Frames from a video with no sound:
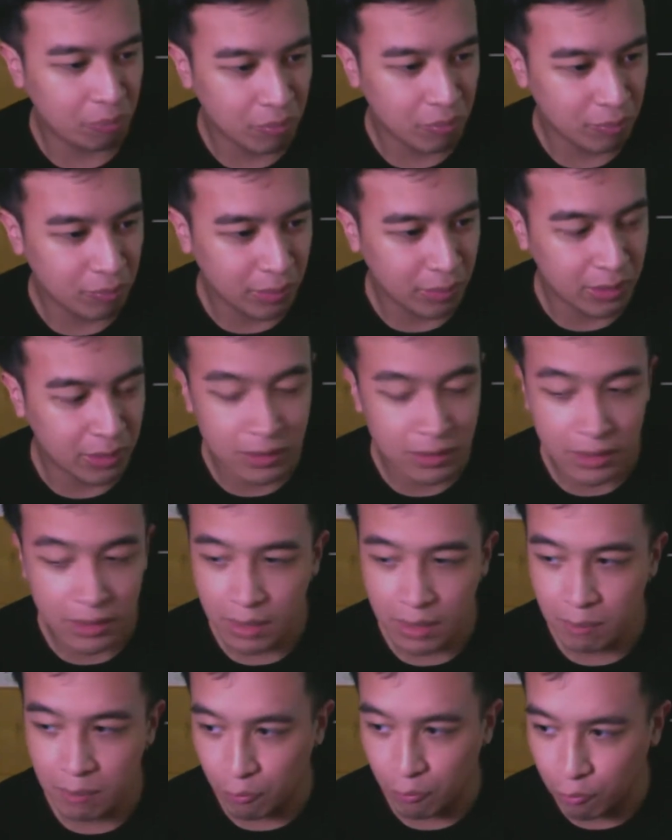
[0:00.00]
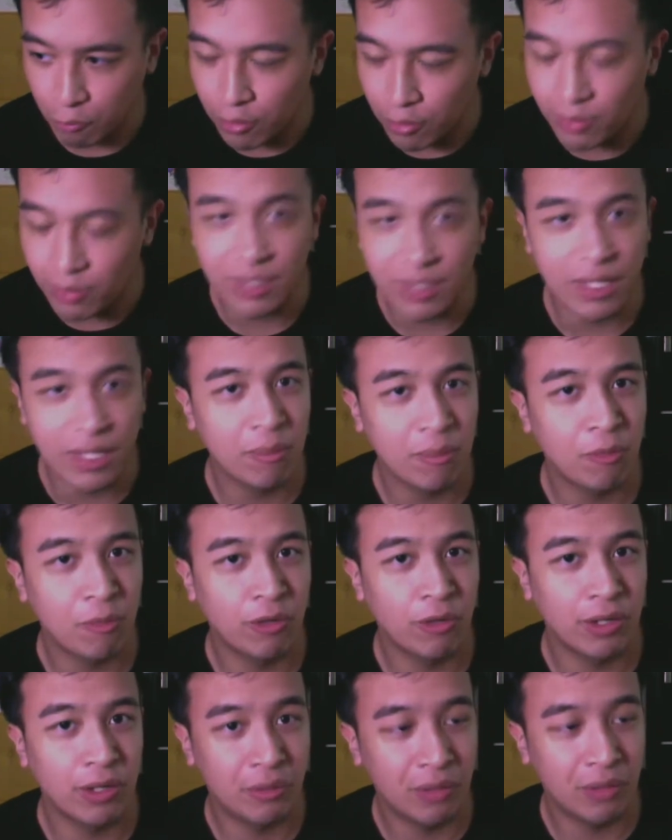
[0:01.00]
because the day before
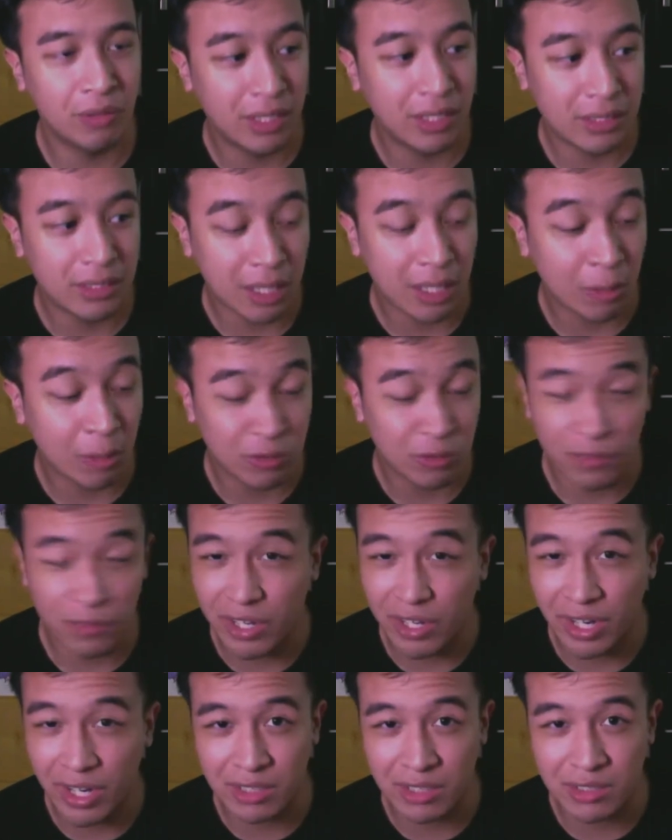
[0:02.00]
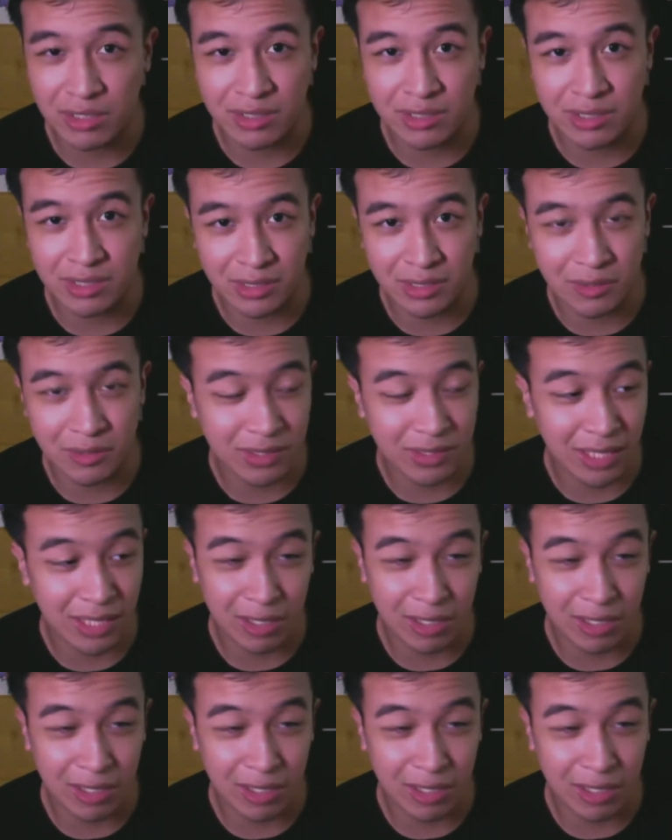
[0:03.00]
it released, I was very anxious because I was like,